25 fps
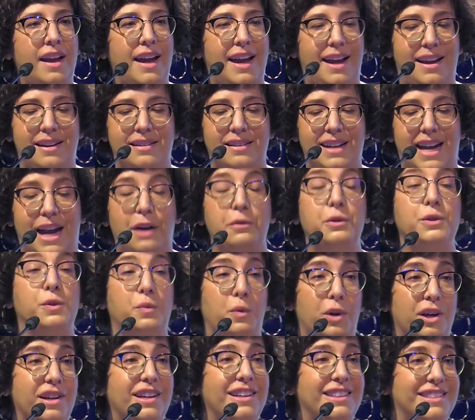And I was
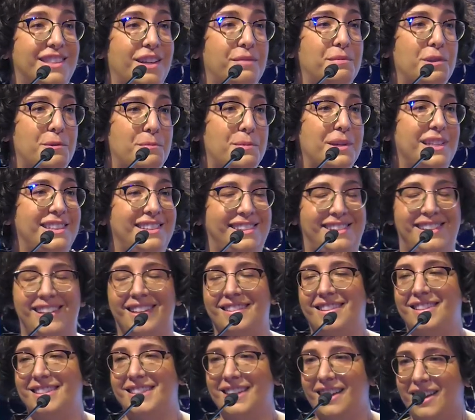working at WBEZ
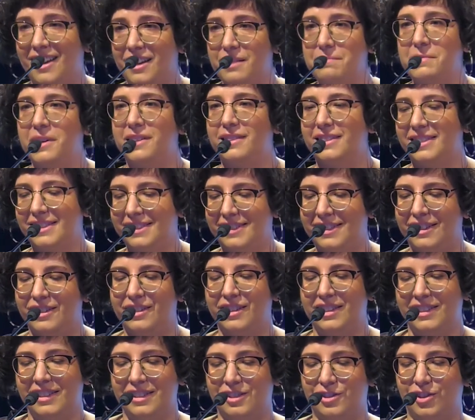at the time on the
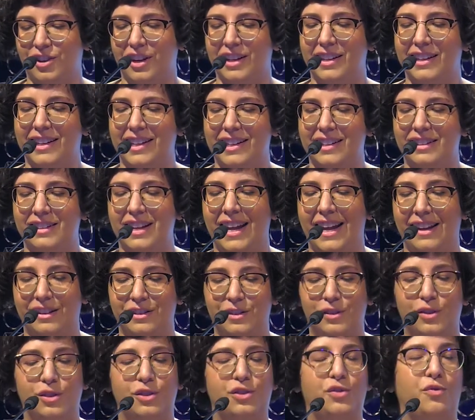series, trying to get
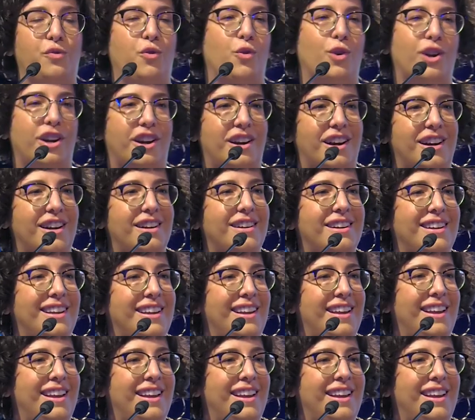answers for her.